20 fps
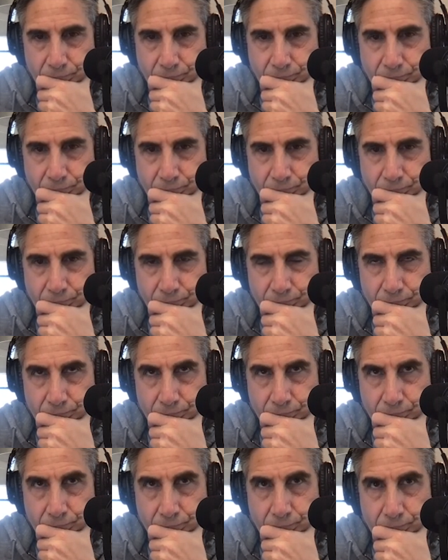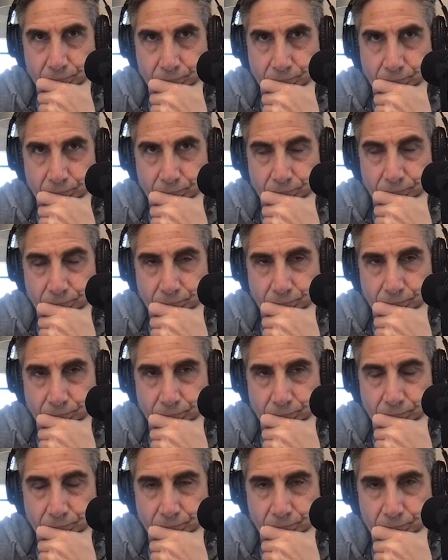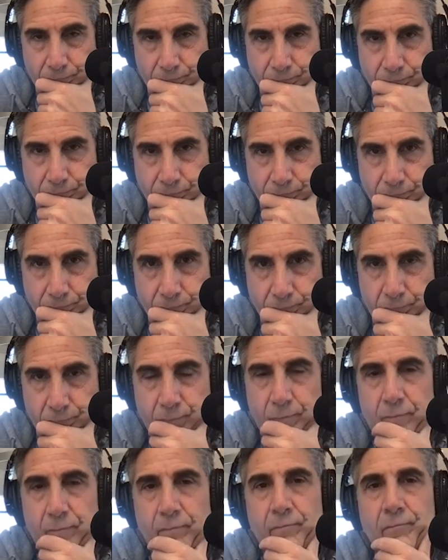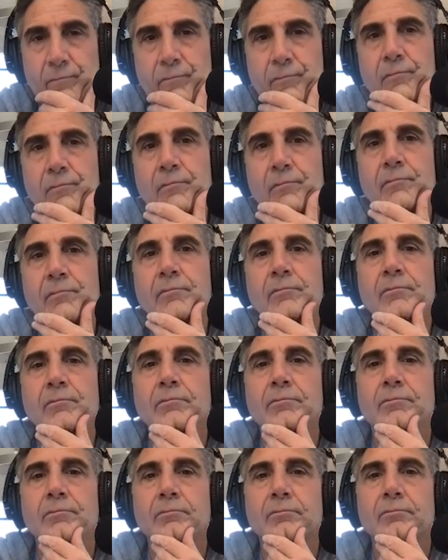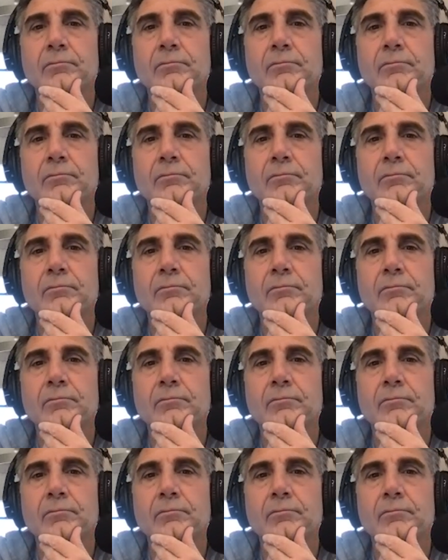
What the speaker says: [no speech]